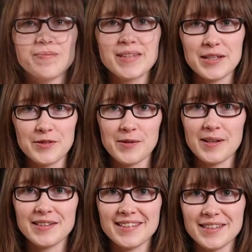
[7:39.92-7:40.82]
Thanks for
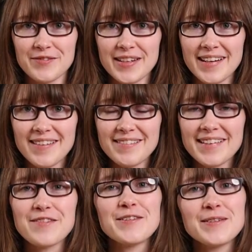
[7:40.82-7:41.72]
watching this video.
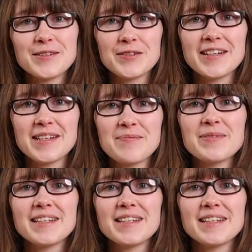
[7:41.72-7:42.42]
If you enjoyed it,